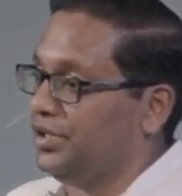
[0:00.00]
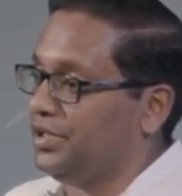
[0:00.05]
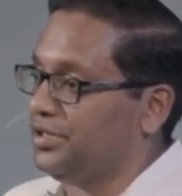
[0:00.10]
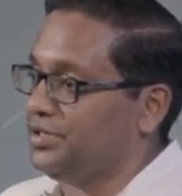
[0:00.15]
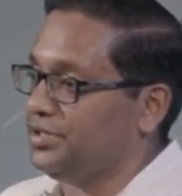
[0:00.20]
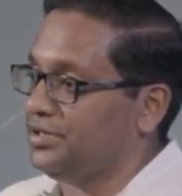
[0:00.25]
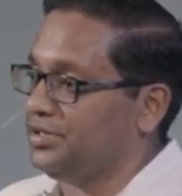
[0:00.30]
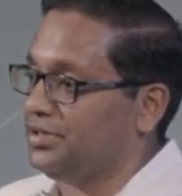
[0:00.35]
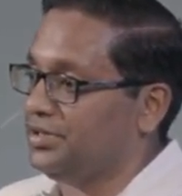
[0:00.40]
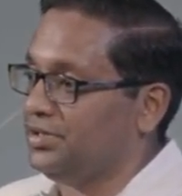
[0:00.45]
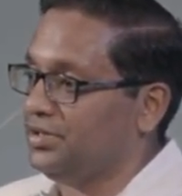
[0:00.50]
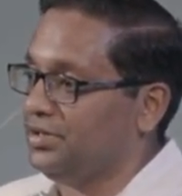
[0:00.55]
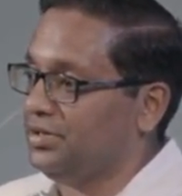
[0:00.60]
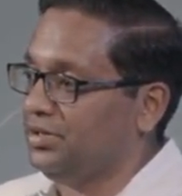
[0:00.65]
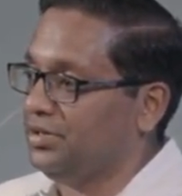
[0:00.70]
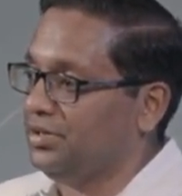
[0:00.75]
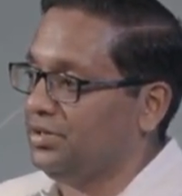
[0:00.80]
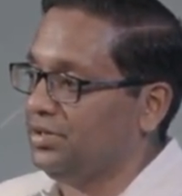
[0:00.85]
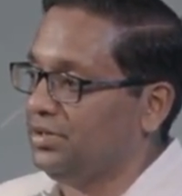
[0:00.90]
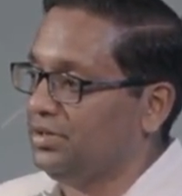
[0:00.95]
Happy is the
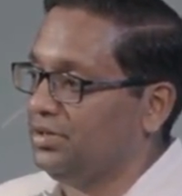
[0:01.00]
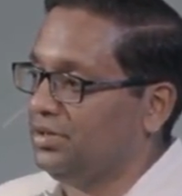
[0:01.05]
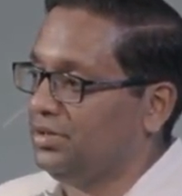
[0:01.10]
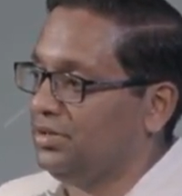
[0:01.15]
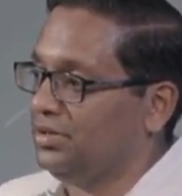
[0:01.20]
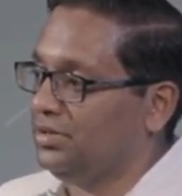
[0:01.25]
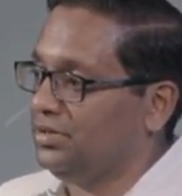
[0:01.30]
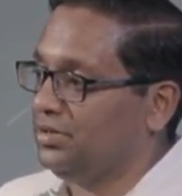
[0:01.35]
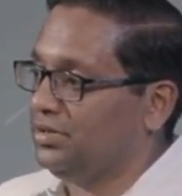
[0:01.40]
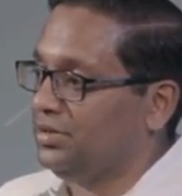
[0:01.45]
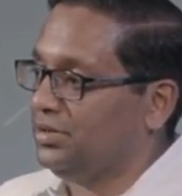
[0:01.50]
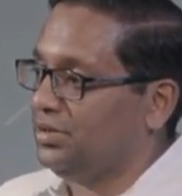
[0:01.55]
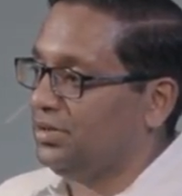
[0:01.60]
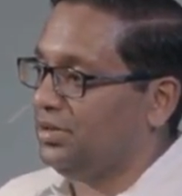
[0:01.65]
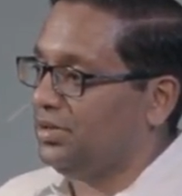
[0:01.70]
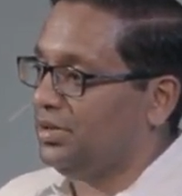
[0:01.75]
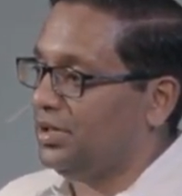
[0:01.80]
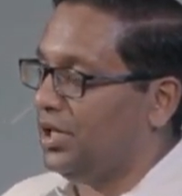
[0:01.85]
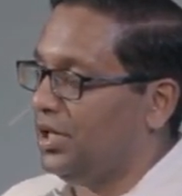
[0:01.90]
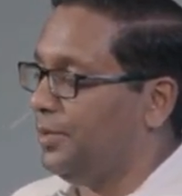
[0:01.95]
man who
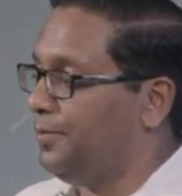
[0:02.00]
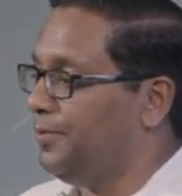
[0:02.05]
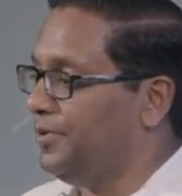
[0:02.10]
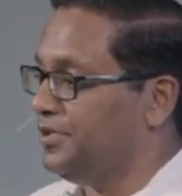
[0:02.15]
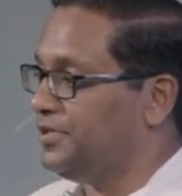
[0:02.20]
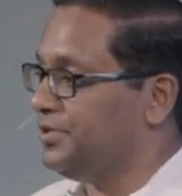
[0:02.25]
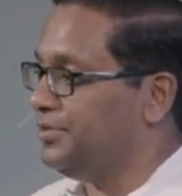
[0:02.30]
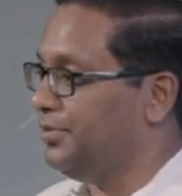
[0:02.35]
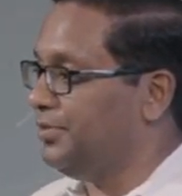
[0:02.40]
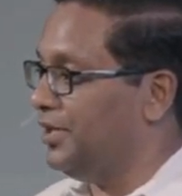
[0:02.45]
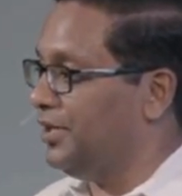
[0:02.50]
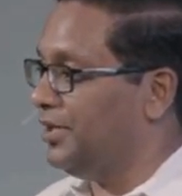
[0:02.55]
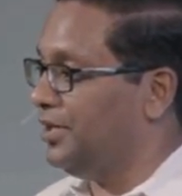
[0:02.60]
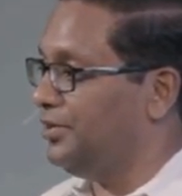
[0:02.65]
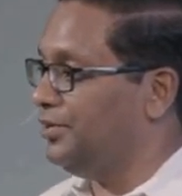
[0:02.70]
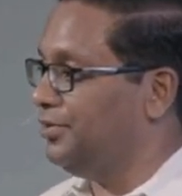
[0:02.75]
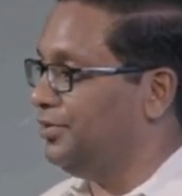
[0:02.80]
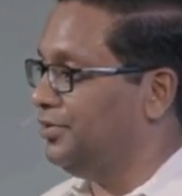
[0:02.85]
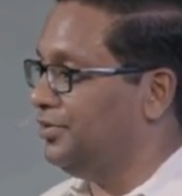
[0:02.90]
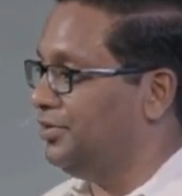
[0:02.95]
takes their babies and
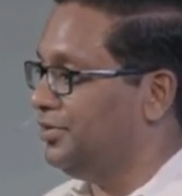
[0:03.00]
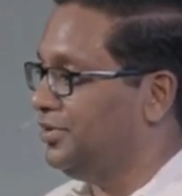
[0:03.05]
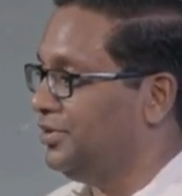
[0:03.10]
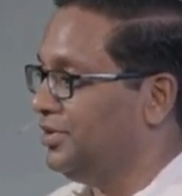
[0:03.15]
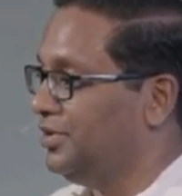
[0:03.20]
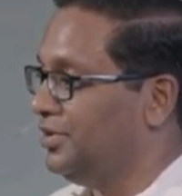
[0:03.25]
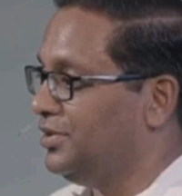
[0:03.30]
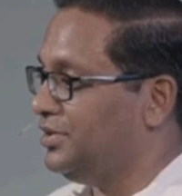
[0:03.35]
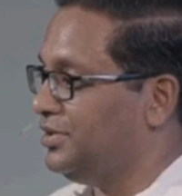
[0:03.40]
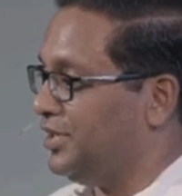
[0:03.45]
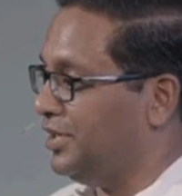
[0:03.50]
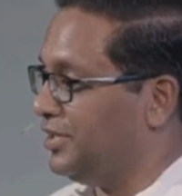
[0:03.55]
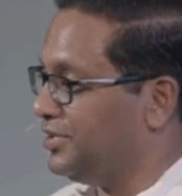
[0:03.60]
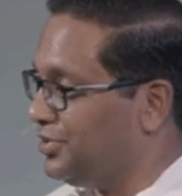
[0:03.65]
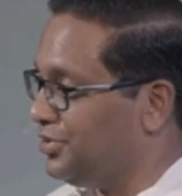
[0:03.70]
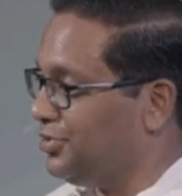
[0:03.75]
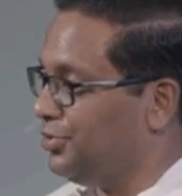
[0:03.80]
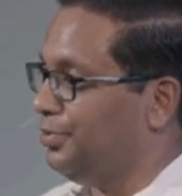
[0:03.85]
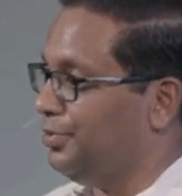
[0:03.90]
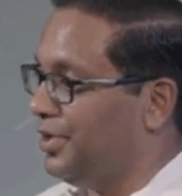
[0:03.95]
smashes them
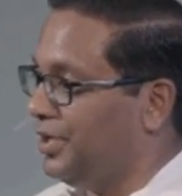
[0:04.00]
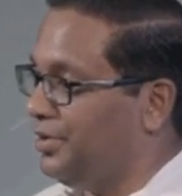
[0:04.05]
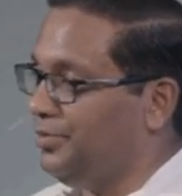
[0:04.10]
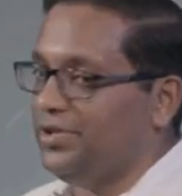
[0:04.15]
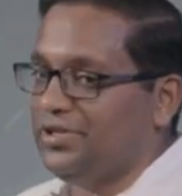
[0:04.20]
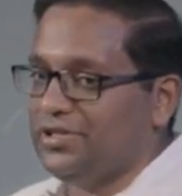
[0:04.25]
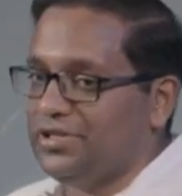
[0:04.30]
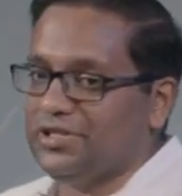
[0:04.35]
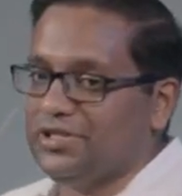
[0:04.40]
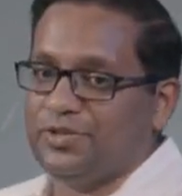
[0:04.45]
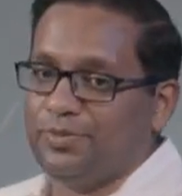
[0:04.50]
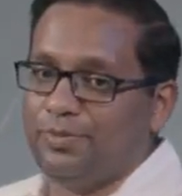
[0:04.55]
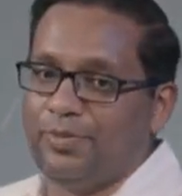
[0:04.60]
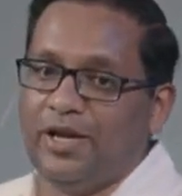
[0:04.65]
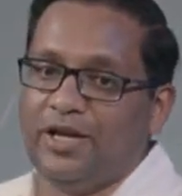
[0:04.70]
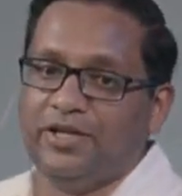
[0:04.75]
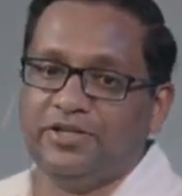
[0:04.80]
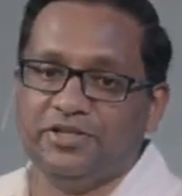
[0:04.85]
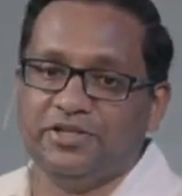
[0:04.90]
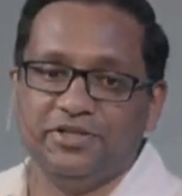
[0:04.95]
against the
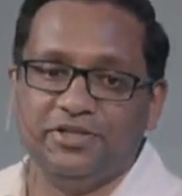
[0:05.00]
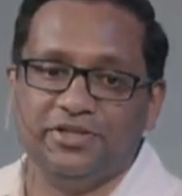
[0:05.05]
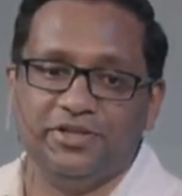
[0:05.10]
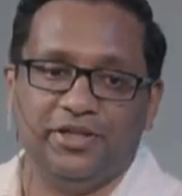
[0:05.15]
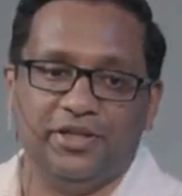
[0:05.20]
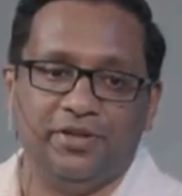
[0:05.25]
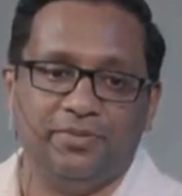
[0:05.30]
rock.